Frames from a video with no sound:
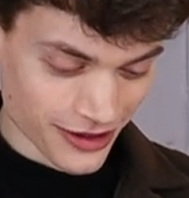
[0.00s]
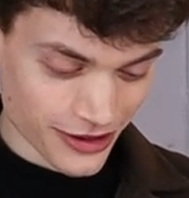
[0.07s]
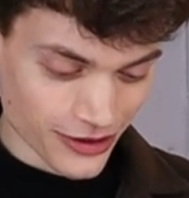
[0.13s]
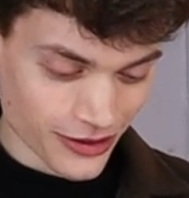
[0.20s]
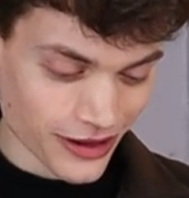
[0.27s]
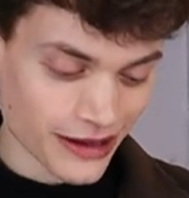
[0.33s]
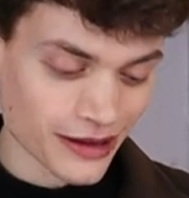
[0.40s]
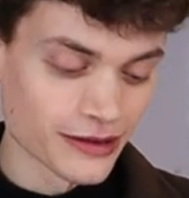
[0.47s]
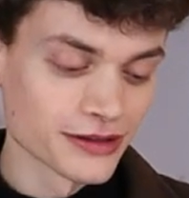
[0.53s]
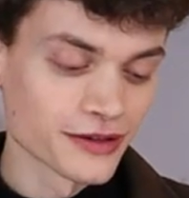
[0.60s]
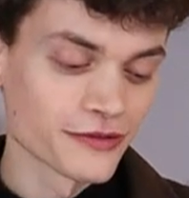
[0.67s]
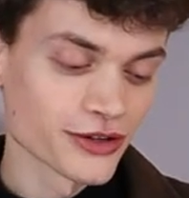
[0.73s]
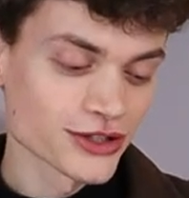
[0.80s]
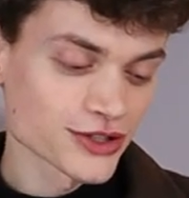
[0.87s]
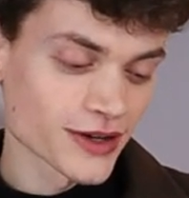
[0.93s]
Okay, the
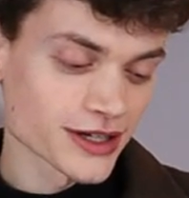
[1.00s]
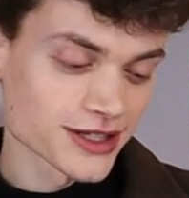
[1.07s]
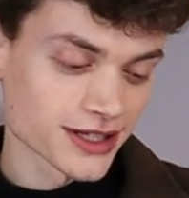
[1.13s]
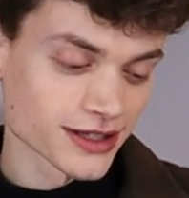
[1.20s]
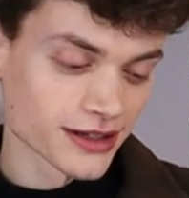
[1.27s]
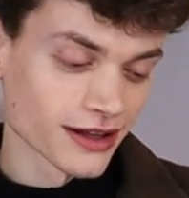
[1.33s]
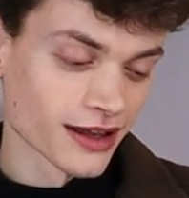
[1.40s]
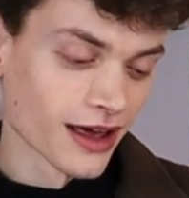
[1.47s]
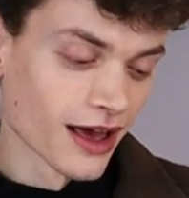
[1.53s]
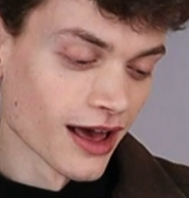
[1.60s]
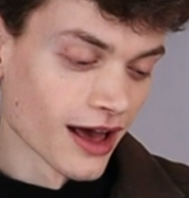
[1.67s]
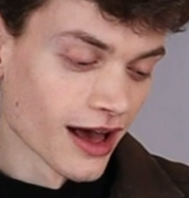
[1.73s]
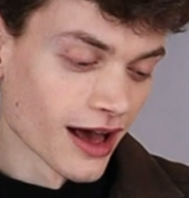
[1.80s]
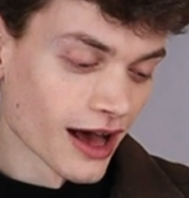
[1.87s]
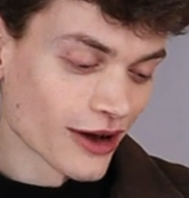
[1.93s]
first question.
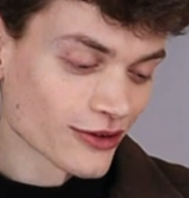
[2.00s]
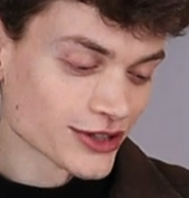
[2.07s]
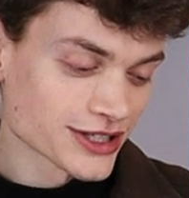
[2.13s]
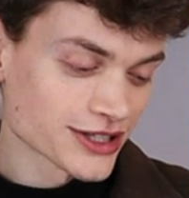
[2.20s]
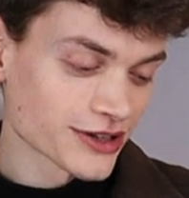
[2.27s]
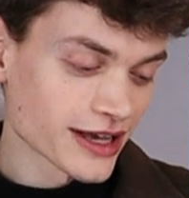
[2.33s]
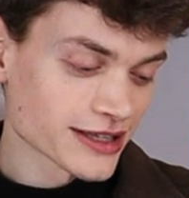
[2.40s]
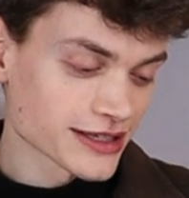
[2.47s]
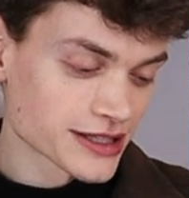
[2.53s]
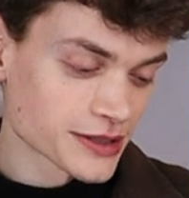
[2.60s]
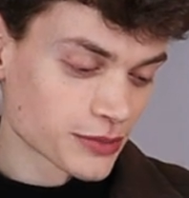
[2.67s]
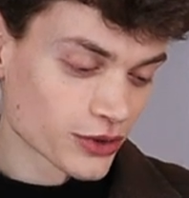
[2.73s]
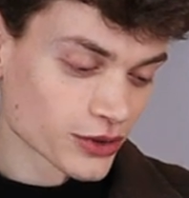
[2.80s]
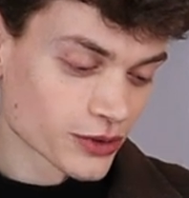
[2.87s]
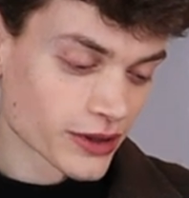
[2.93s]
How did you get into
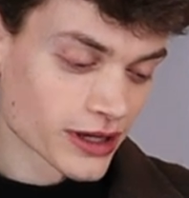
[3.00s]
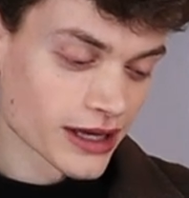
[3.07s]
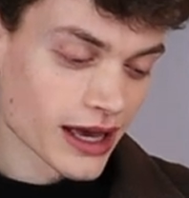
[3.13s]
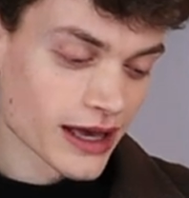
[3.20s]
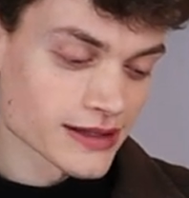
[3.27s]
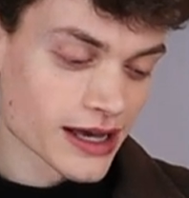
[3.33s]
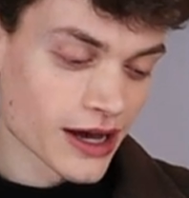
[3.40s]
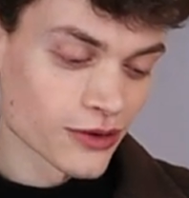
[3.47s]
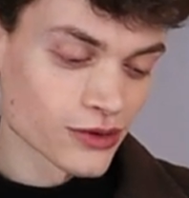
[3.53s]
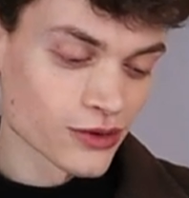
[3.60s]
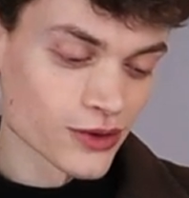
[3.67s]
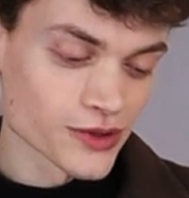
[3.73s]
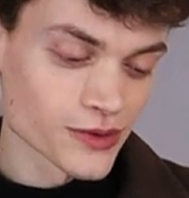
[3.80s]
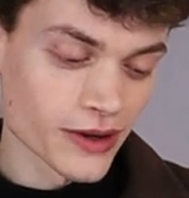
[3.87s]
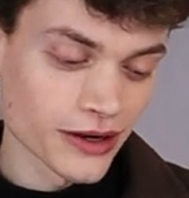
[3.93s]
pottery and how
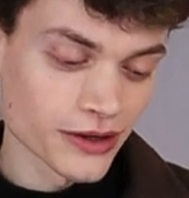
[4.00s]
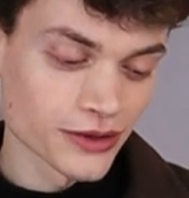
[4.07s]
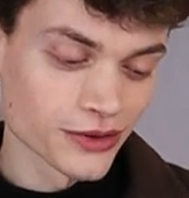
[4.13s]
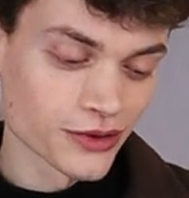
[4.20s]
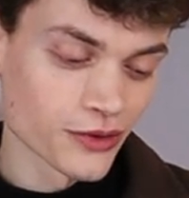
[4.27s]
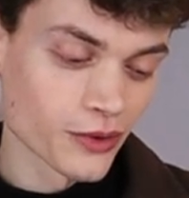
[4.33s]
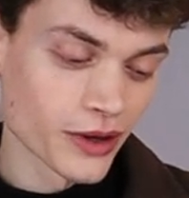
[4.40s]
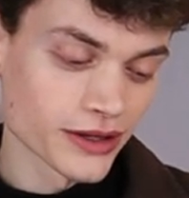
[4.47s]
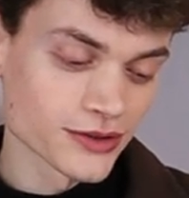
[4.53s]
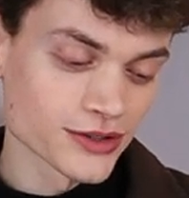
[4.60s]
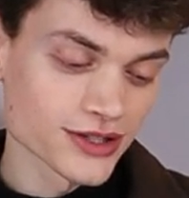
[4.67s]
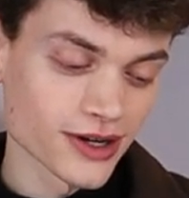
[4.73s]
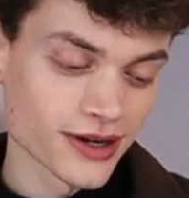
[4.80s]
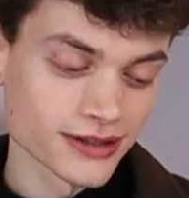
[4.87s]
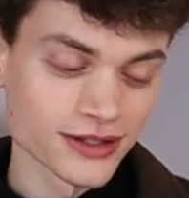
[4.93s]
old were you when you
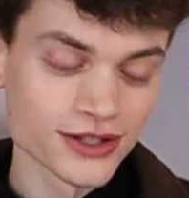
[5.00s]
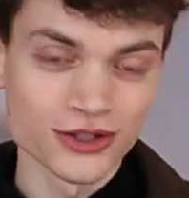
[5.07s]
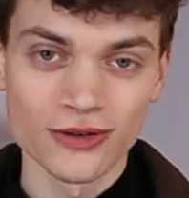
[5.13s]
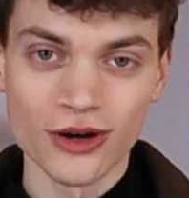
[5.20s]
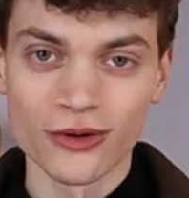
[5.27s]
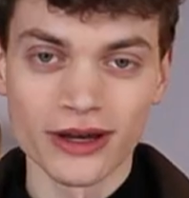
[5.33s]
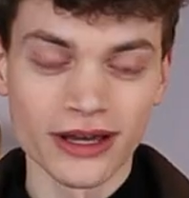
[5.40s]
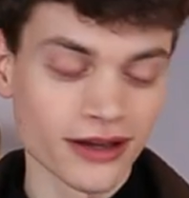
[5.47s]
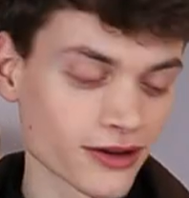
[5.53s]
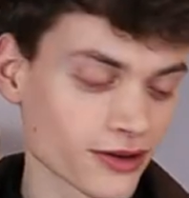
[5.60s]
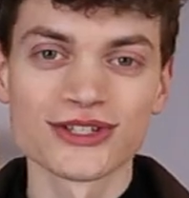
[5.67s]
started throwing?